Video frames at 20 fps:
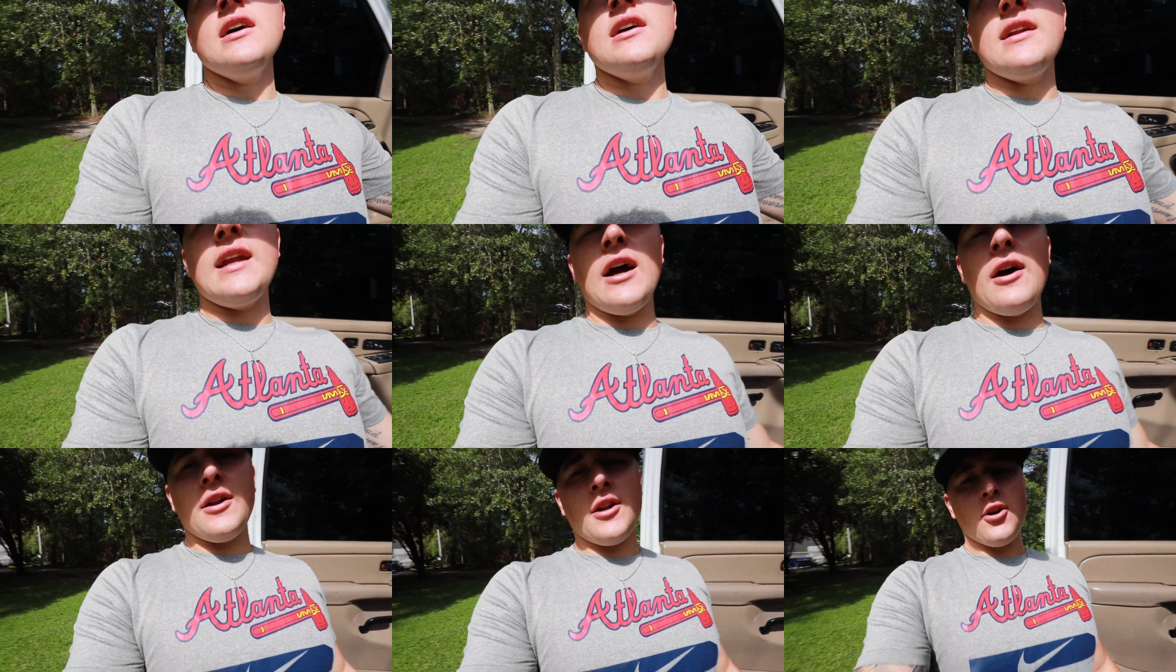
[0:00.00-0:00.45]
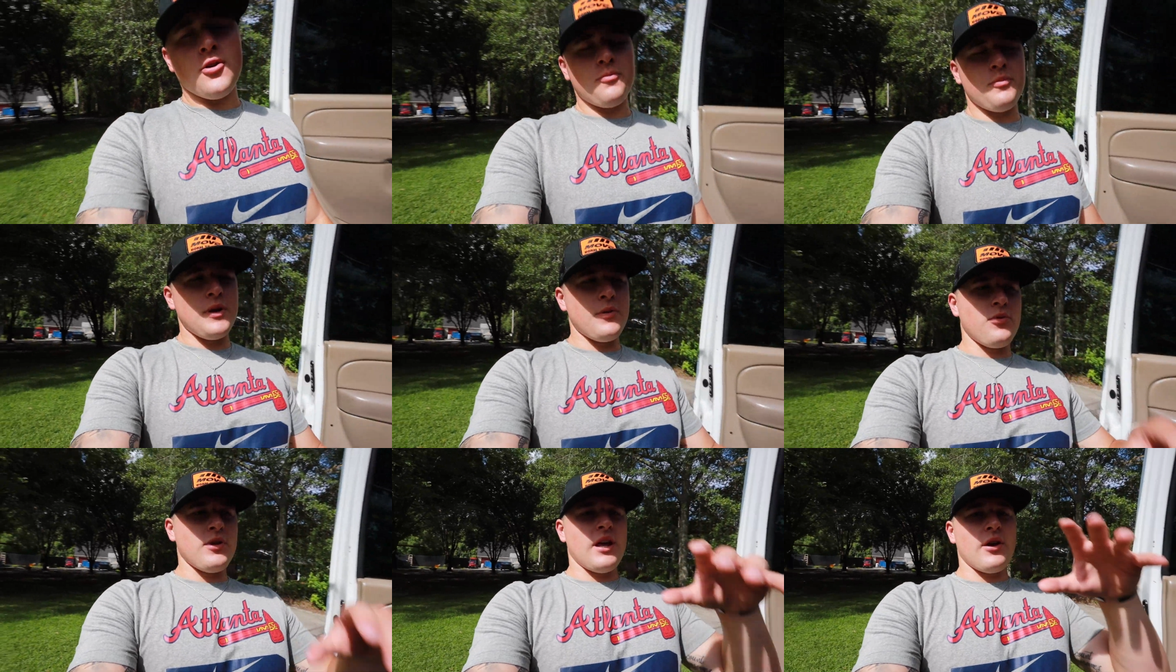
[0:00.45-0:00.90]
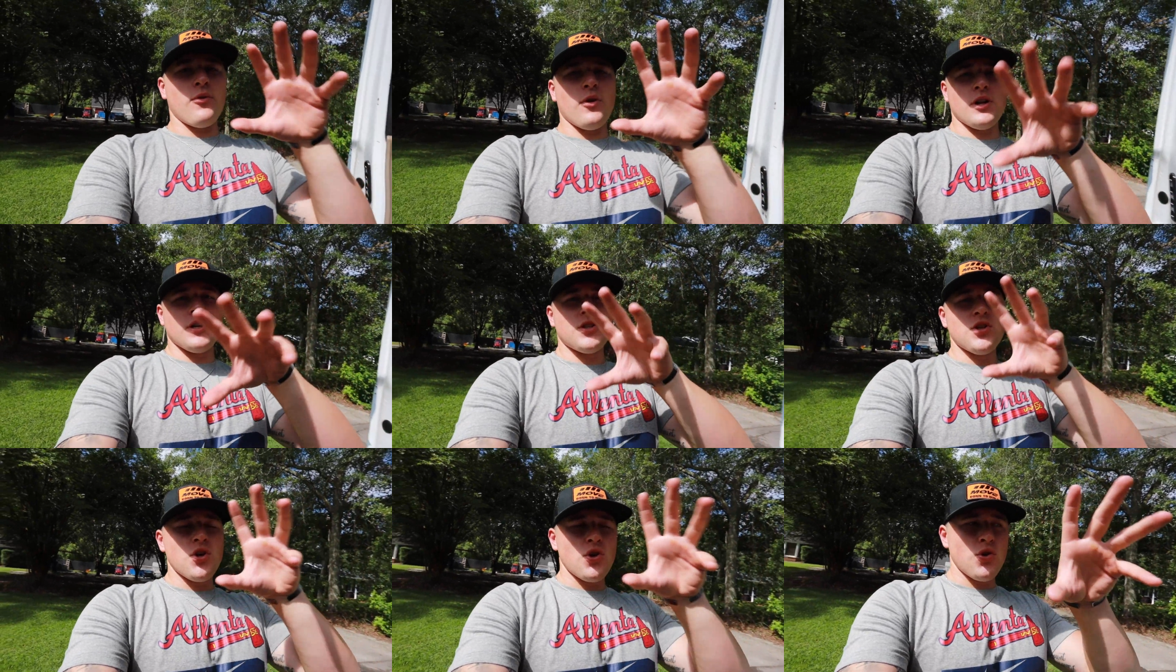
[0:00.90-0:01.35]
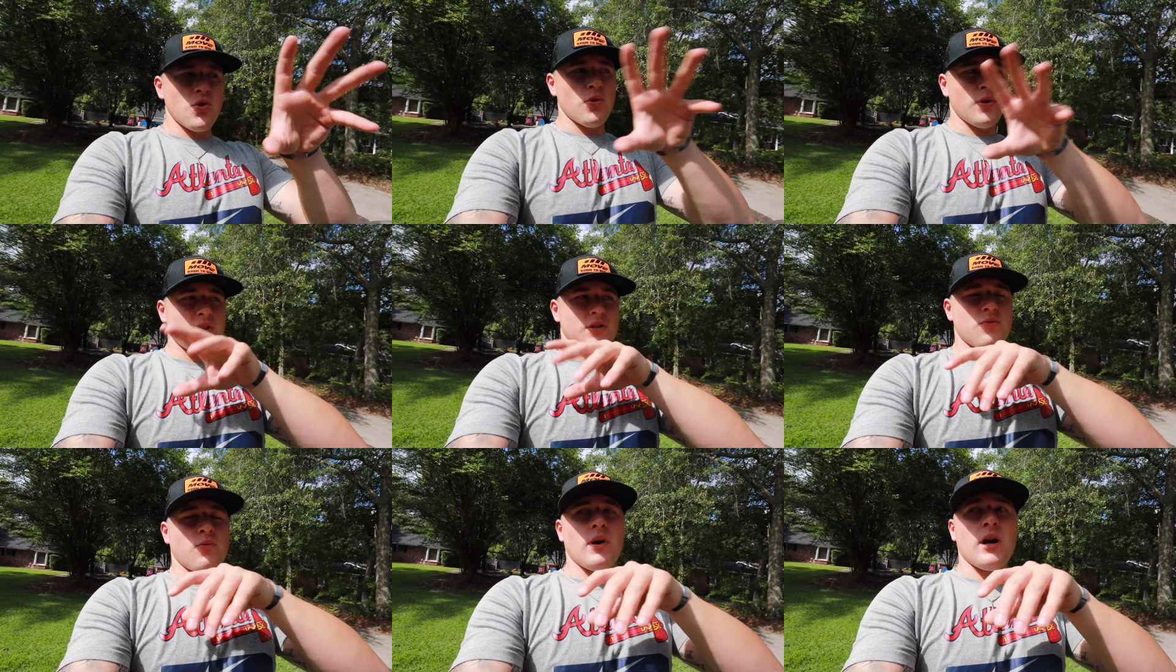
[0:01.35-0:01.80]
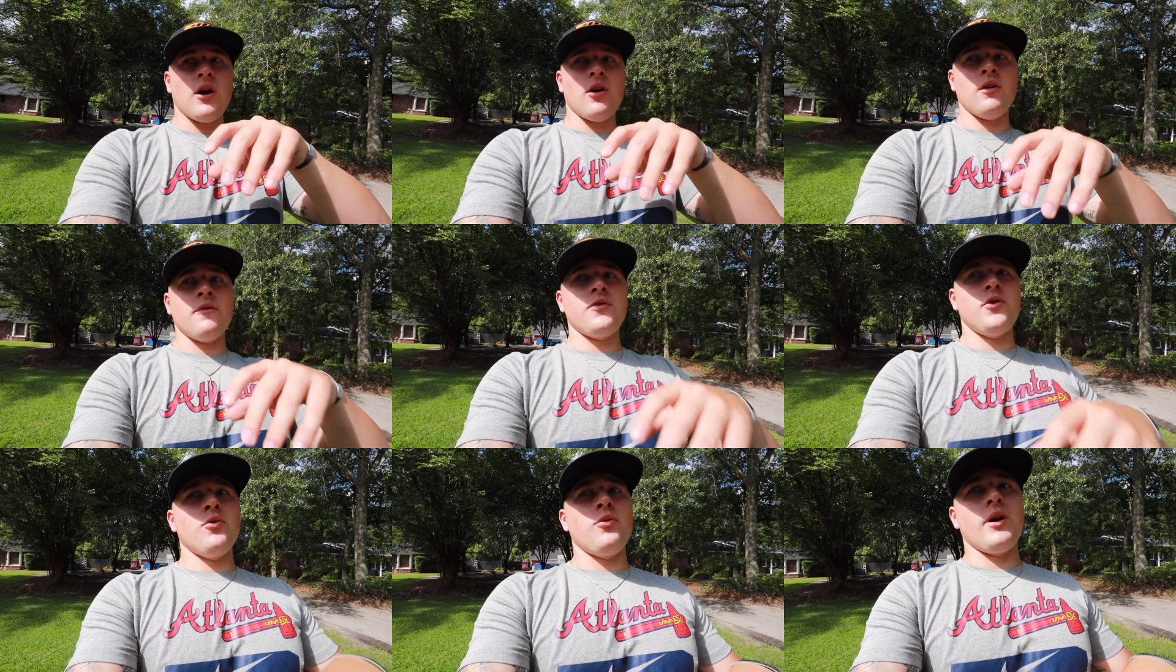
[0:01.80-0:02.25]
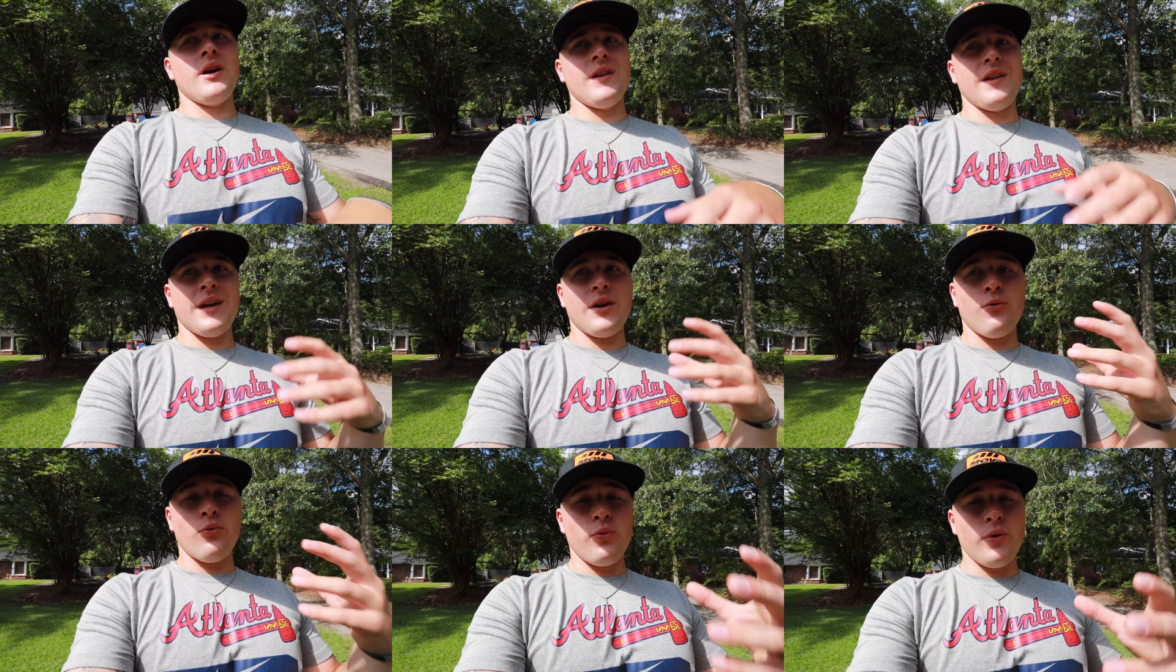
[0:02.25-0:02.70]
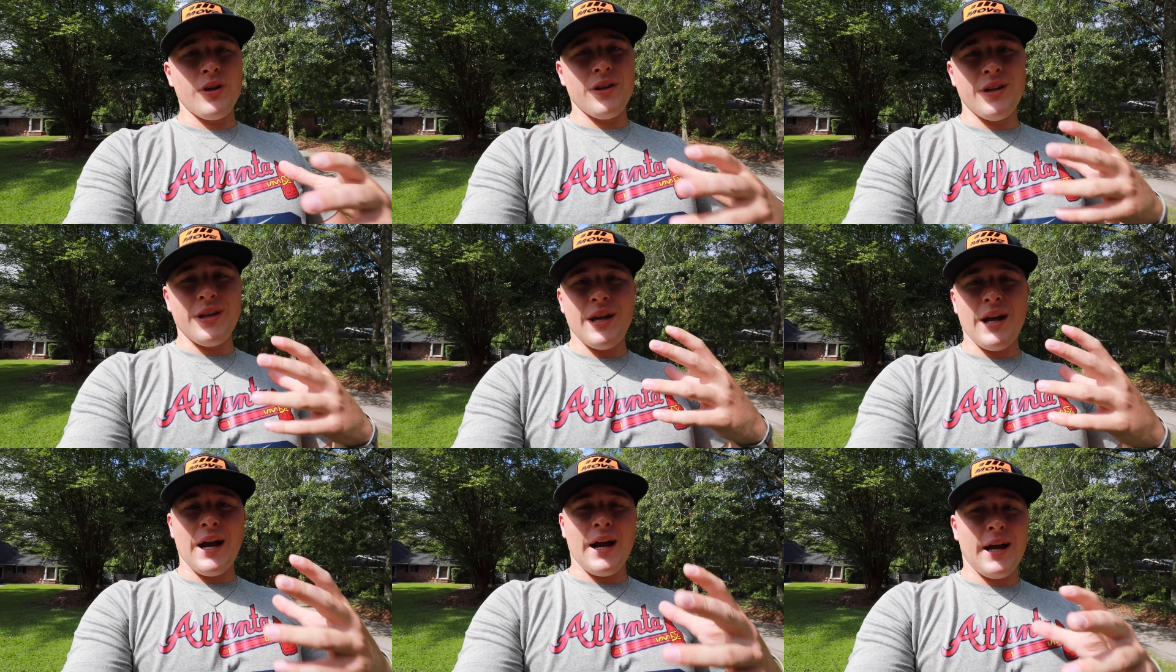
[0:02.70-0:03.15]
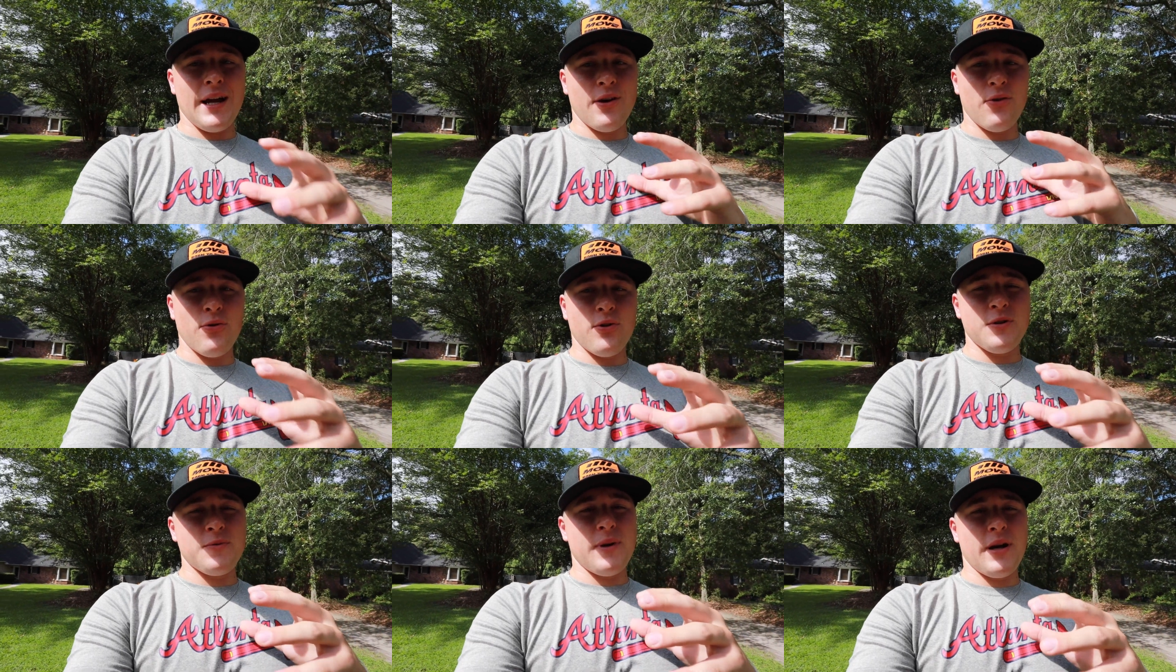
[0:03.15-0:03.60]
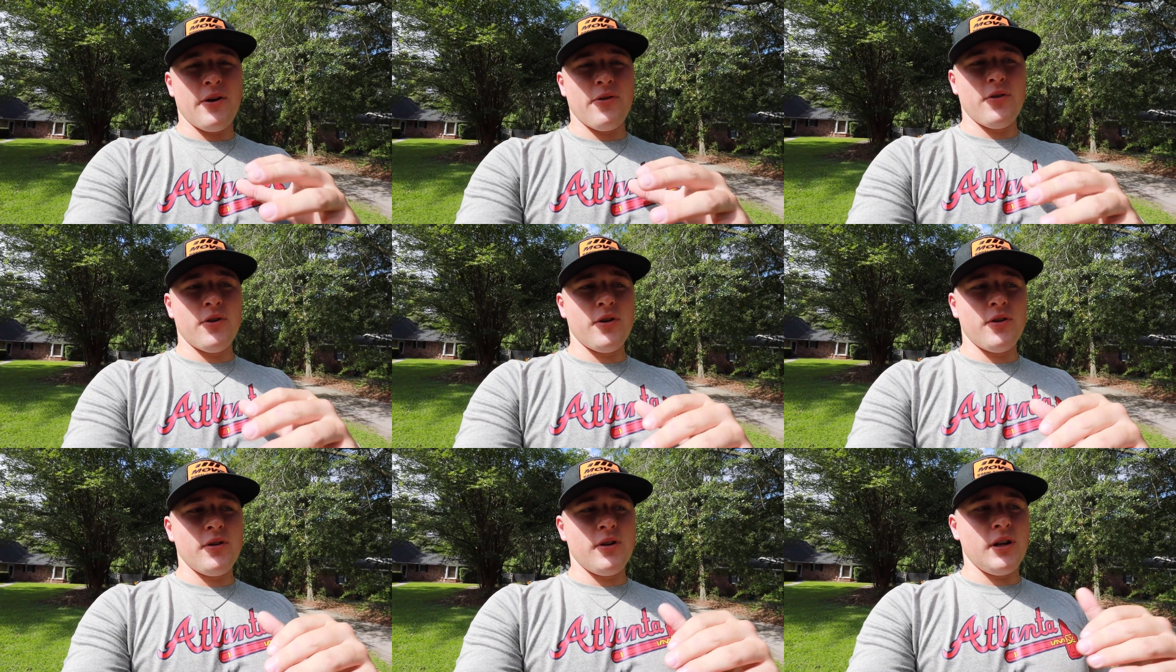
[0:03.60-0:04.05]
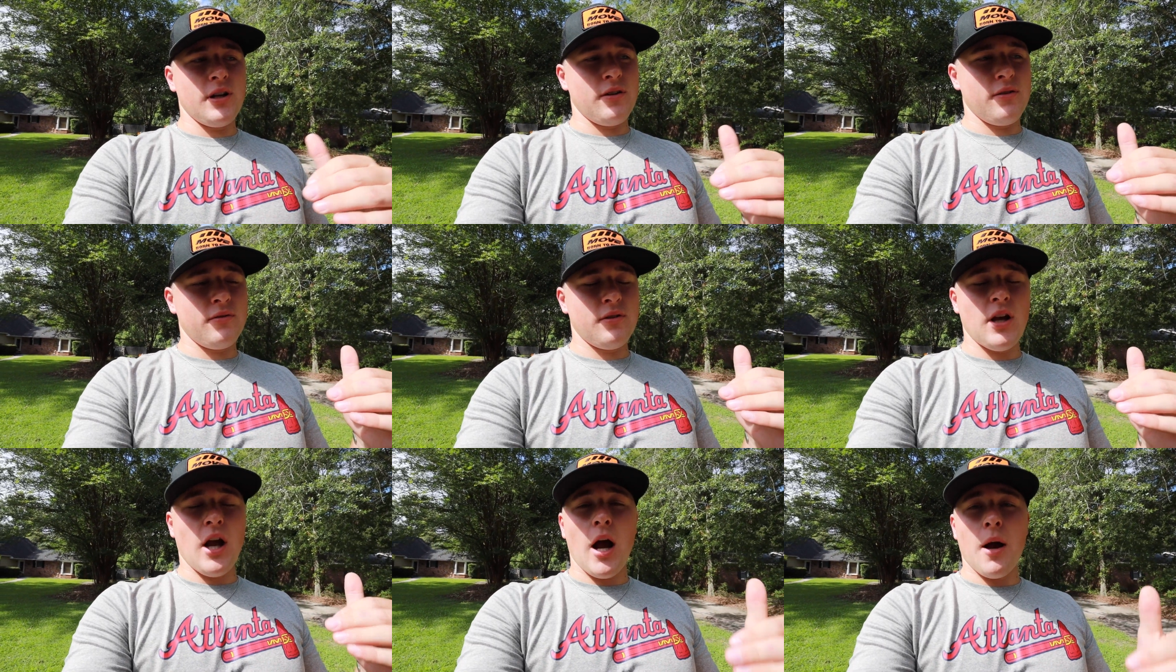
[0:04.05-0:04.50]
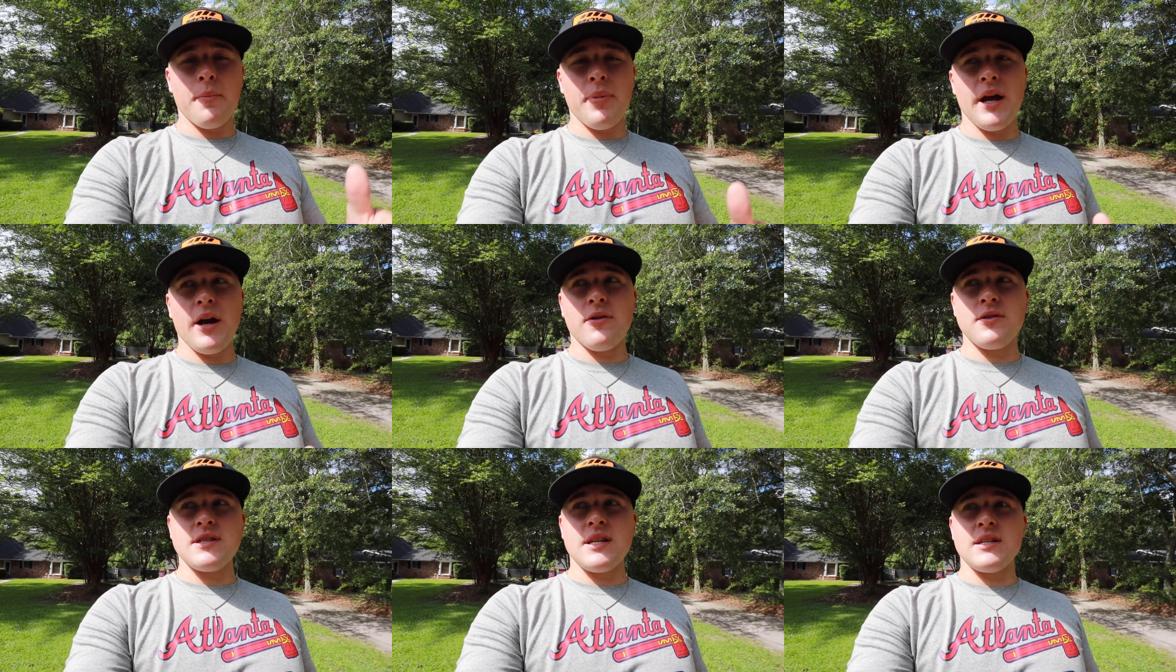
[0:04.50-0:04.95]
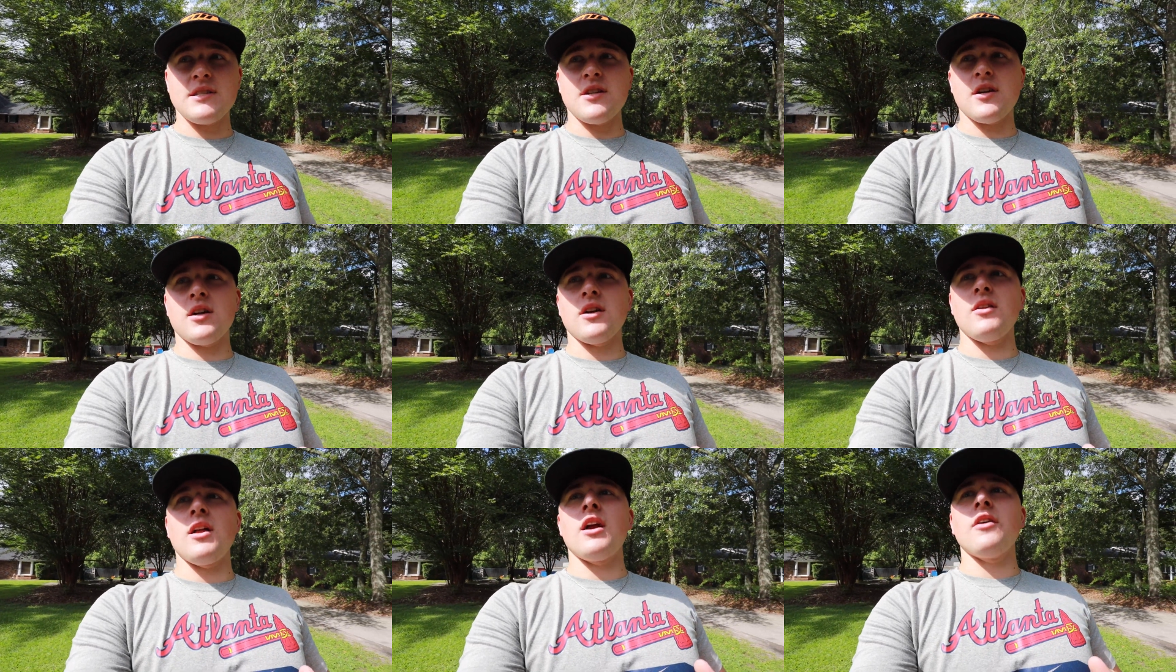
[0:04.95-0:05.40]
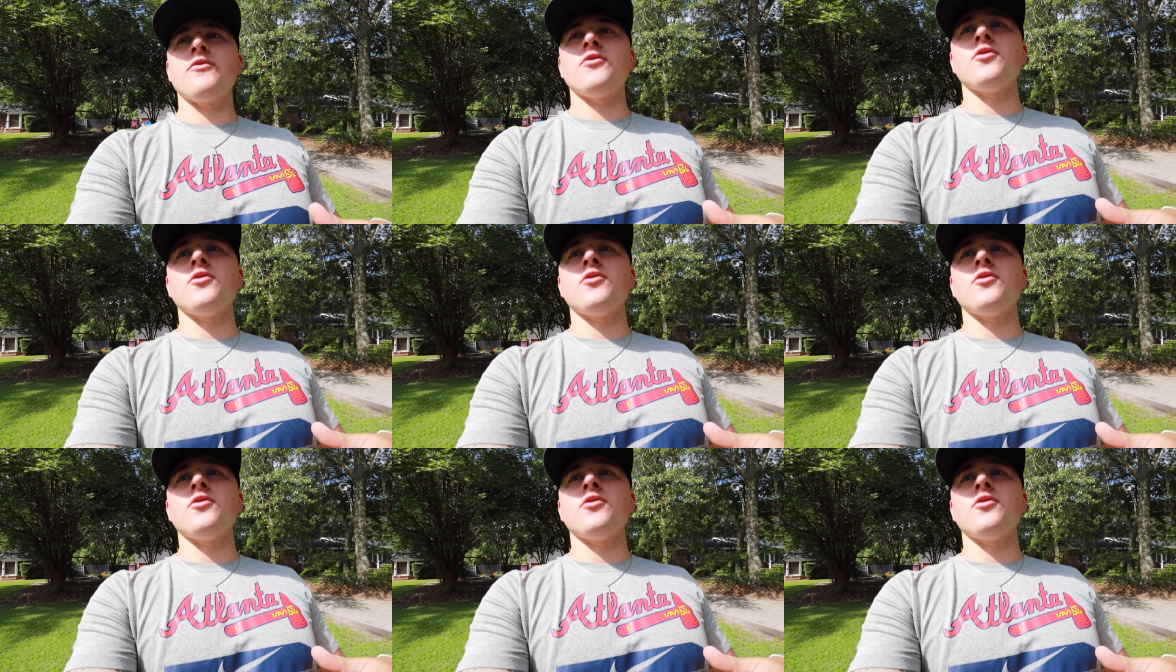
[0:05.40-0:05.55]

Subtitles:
Now I know people that run 2 as well, if you're running like really high horsepower or compounds that suck a lot of